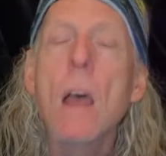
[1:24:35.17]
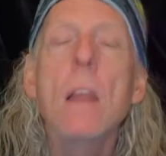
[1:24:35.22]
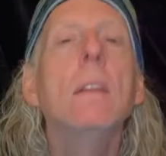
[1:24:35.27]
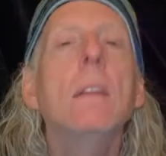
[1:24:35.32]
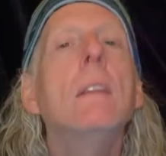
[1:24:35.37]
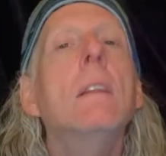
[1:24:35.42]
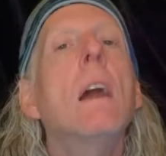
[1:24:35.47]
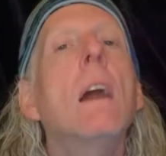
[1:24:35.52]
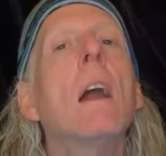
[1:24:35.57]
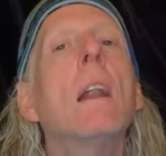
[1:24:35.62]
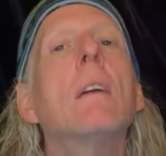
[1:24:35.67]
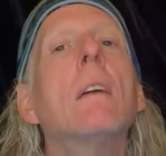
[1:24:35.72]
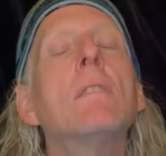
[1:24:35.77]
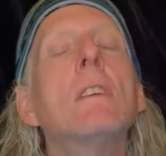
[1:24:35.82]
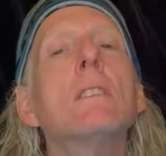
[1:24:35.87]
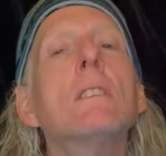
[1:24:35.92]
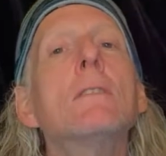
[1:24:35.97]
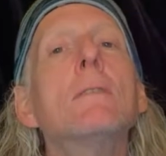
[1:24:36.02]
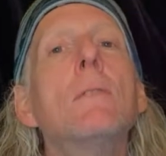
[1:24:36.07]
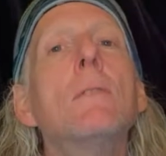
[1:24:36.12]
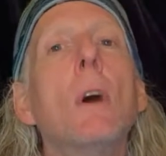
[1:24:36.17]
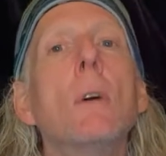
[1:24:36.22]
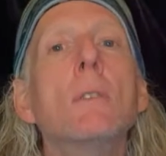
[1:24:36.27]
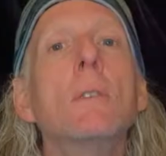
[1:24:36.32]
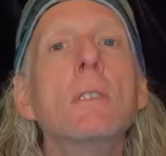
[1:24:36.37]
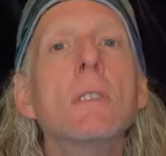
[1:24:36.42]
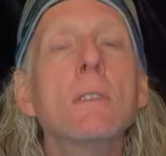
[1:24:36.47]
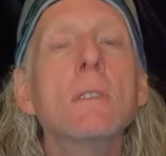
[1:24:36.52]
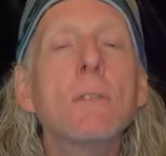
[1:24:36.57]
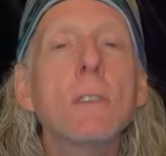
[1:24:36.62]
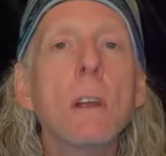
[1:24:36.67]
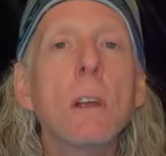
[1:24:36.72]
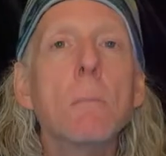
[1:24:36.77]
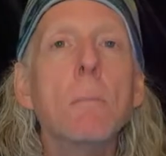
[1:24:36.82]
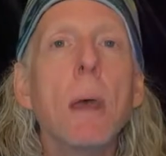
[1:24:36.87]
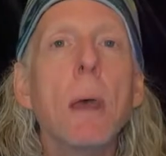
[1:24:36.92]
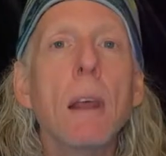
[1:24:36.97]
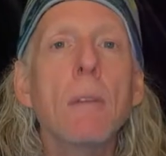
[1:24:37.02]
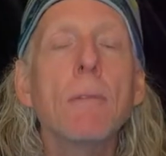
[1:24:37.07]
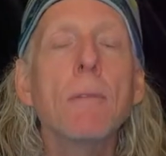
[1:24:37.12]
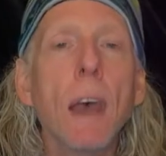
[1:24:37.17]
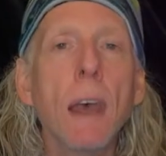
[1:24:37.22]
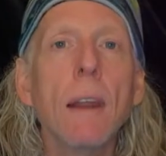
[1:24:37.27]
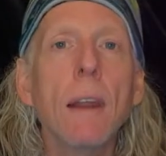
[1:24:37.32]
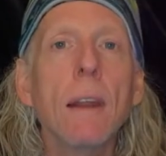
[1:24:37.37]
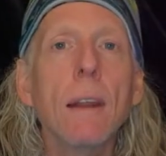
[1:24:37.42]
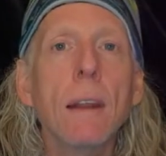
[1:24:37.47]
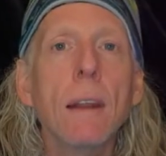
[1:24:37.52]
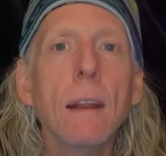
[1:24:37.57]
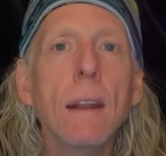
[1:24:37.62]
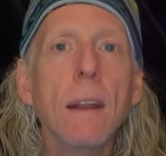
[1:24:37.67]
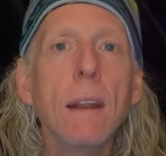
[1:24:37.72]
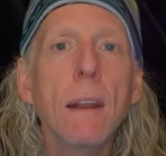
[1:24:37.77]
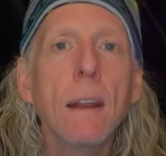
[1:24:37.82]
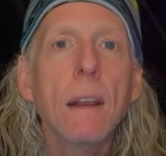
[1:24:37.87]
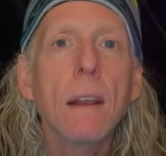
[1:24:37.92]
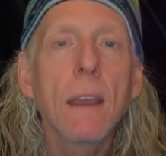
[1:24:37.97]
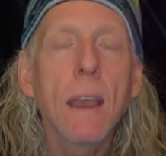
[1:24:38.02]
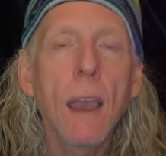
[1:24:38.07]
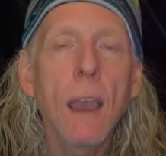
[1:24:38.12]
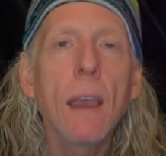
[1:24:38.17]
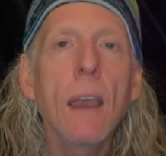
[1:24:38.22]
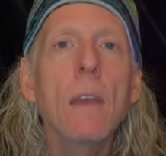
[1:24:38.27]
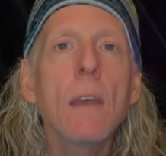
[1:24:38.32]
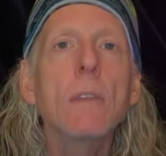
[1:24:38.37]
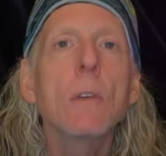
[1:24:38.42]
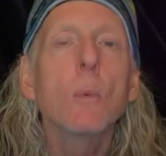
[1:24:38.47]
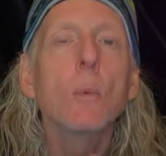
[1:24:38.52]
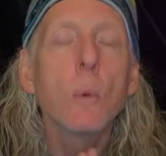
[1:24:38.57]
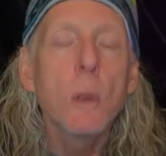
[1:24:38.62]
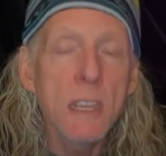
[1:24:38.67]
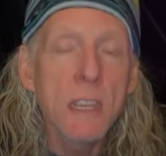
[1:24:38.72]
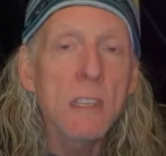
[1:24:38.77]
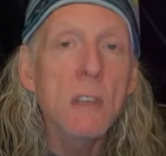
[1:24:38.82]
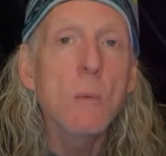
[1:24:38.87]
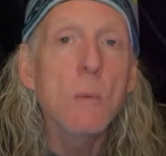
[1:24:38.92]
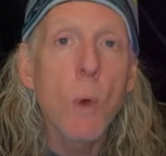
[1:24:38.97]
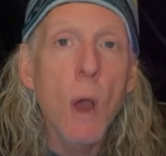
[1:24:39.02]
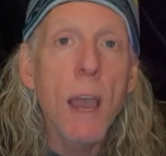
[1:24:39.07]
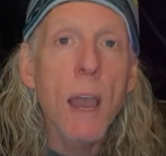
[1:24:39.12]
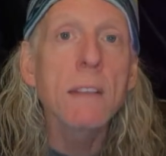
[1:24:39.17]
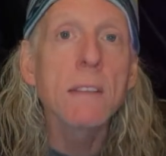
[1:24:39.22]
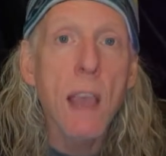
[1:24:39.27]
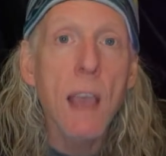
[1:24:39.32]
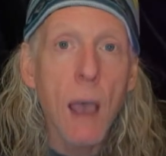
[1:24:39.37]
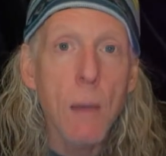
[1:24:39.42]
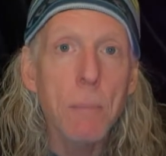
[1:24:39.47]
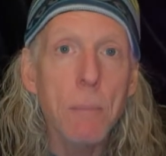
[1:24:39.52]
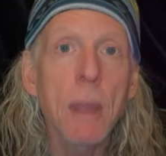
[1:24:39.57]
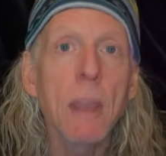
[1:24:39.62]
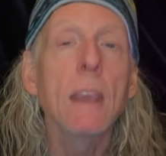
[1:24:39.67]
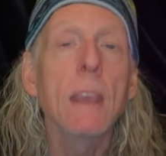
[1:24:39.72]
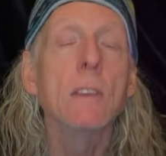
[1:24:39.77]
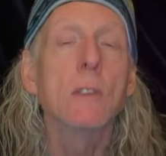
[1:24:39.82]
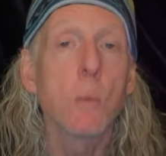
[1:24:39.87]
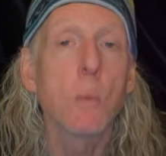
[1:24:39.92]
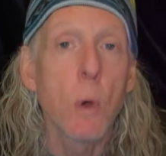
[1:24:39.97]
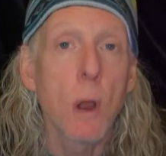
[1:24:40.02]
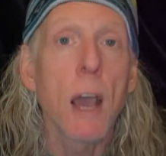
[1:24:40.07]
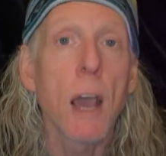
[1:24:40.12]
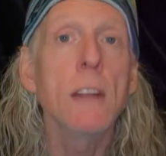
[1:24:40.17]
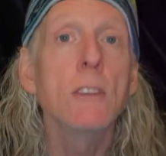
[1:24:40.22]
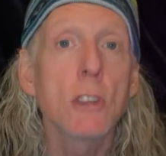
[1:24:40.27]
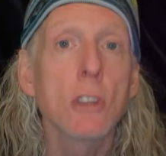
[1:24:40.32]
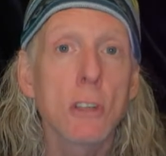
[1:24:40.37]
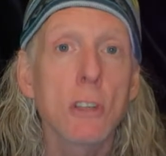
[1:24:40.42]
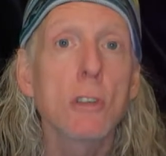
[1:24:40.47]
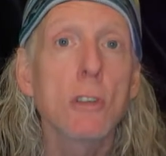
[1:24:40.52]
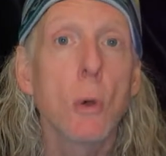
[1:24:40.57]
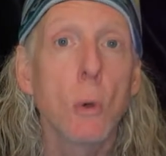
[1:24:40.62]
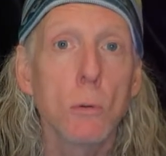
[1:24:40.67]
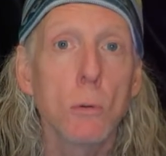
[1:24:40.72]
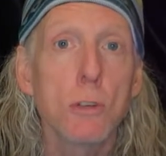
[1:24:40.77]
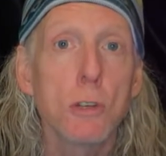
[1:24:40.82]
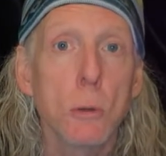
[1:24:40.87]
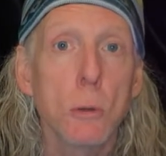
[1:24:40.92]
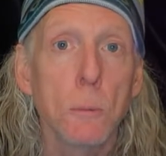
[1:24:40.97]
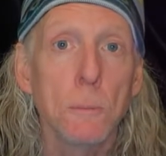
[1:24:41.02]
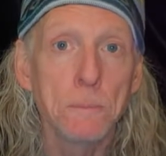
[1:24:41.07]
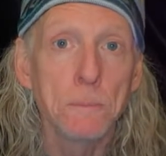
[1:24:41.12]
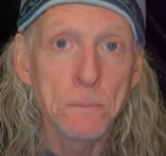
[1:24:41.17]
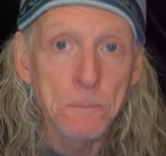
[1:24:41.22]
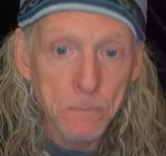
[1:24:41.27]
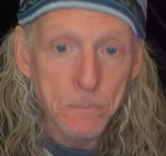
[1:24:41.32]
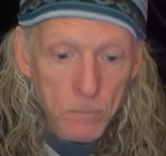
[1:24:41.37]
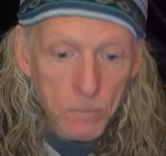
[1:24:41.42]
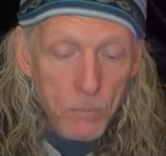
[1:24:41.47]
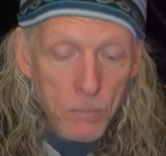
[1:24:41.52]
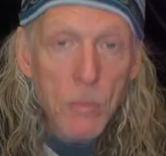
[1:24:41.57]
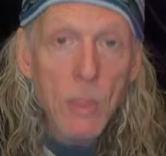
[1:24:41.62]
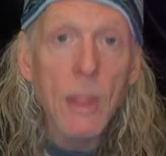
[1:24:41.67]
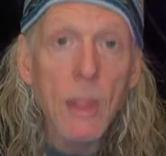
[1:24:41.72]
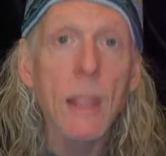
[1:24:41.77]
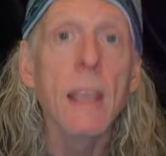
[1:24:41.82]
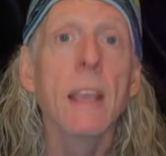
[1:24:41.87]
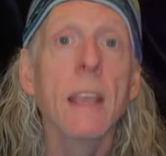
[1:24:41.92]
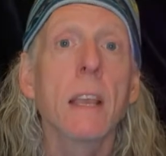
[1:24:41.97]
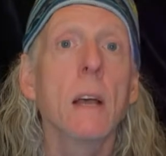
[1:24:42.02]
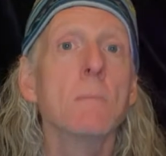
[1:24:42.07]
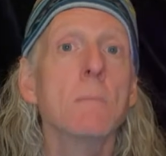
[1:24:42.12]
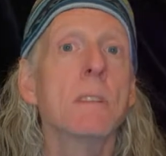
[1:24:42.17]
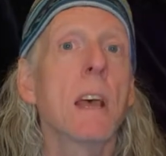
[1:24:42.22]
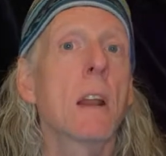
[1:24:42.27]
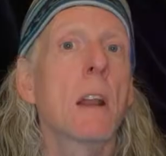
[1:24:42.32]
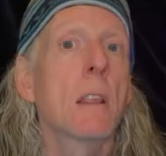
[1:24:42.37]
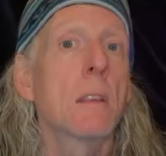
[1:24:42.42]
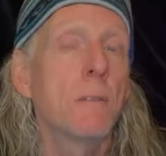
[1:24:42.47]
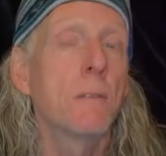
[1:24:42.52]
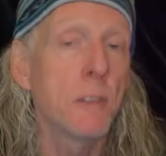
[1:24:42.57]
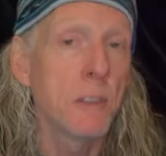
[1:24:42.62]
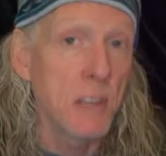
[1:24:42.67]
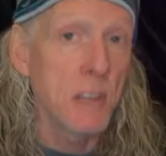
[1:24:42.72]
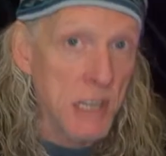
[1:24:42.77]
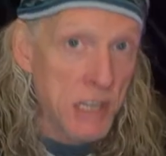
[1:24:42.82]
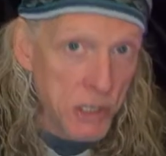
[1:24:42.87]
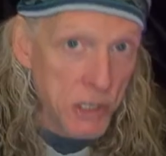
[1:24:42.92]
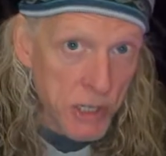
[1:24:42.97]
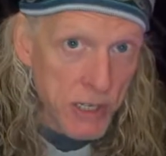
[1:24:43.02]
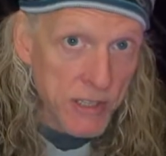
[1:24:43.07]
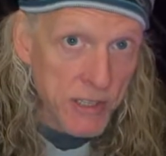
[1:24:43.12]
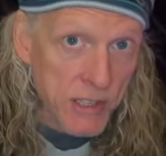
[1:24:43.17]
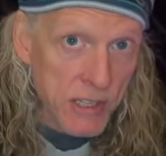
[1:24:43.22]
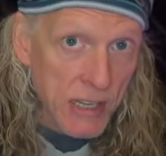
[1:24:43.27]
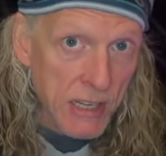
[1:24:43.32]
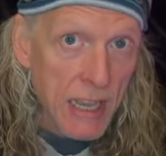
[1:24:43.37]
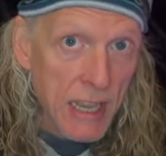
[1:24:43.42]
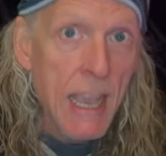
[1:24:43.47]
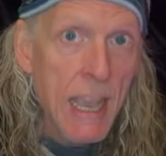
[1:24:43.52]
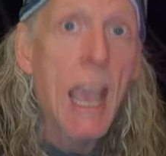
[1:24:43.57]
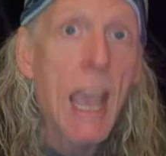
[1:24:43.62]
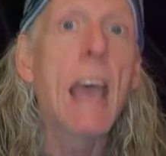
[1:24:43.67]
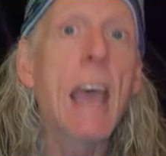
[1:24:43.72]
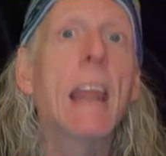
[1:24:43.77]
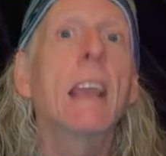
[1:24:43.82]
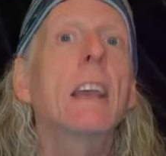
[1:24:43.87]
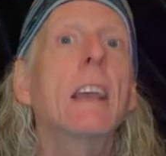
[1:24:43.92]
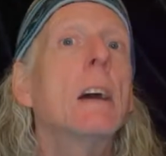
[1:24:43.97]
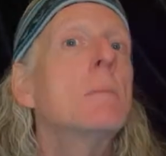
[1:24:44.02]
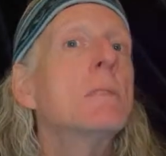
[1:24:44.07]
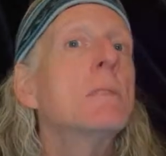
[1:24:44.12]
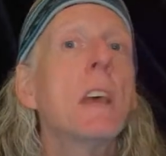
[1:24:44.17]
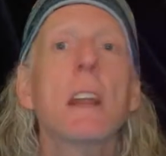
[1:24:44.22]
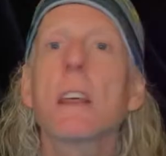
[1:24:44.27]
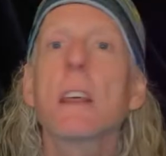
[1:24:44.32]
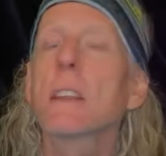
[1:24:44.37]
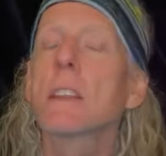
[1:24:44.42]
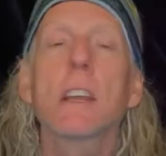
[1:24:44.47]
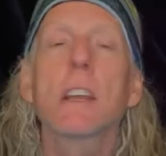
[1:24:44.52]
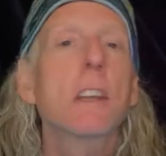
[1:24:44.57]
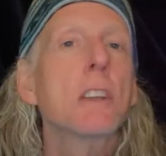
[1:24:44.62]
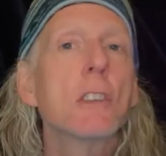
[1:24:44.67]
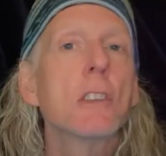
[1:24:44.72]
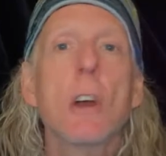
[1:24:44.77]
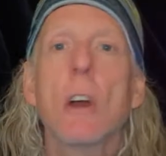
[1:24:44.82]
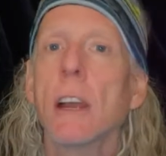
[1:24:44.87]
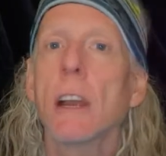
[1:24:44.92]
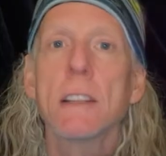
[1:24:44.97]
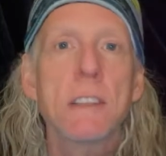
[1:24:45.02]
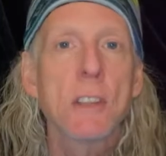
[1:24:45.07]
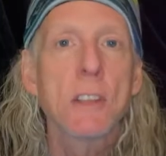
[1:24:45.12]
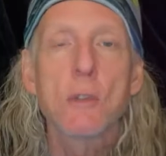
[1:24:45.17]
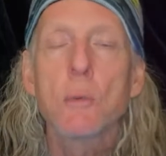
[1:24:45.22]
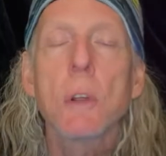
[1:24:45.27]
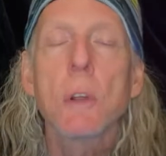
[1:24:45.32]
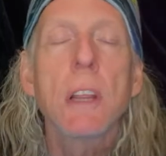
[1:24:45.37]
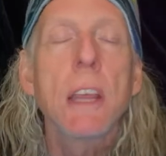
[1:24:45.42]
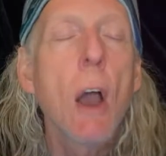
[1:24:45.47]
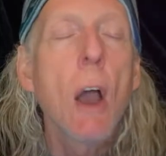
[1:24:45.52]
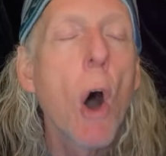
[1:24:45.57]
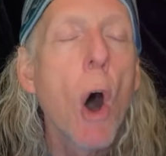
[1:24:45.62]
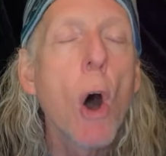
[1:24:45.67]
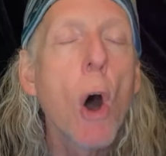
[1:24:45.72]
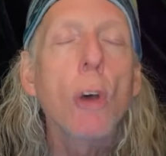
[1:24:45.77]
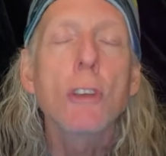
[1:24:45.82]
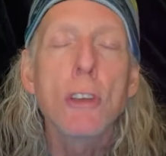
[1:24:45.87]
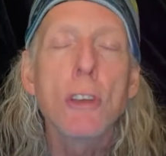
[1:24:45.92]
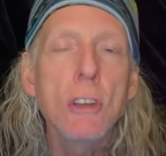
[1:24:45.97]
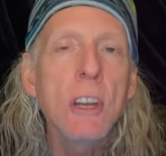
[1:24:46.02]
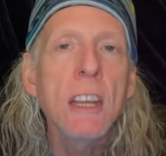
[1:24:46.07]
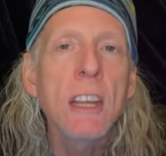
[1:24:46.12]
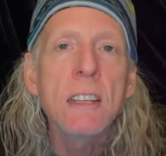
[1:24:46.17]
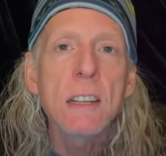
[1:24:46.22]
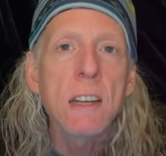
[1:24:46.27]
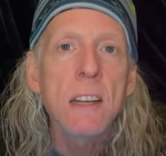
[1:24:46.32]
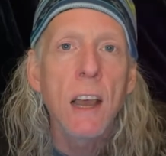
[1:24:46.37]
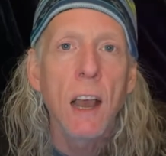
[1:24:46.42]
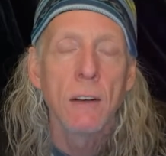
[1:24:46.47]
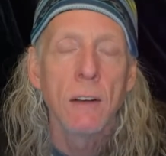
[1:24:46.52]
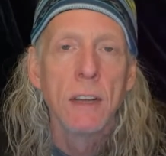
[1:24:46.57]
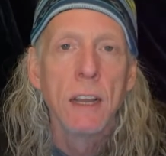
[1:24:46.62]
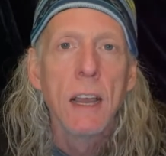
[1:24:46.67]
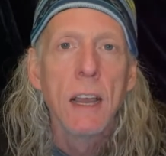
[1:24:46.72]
None of this, folks, is for your benefit. Okay? And the reason why it's happening is what I just told you. It comes out of the Phoenicians and it comes out of the Khazarians. That's really all you need to know.